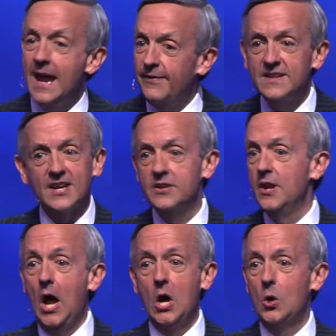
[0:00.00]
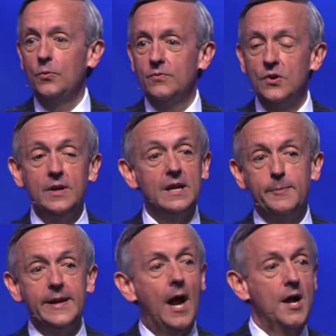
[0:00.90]
If he said, no, you
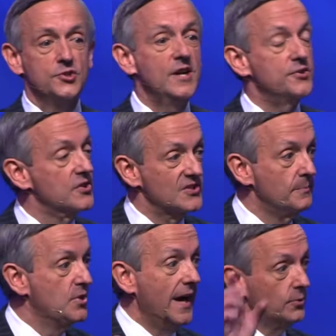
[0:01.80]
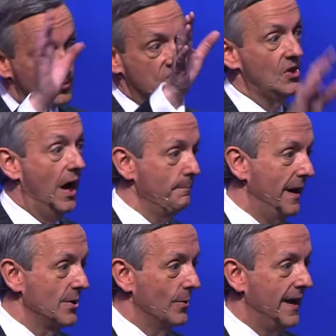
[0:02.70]
need to be conscientious objectors and
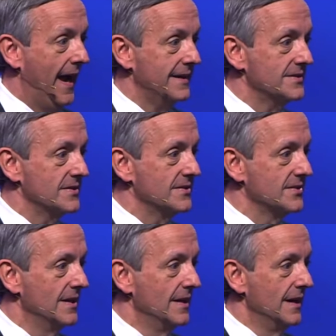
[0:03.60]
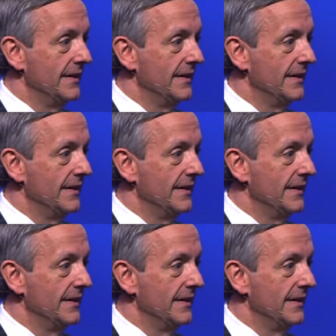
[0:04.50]
not pay your taxes,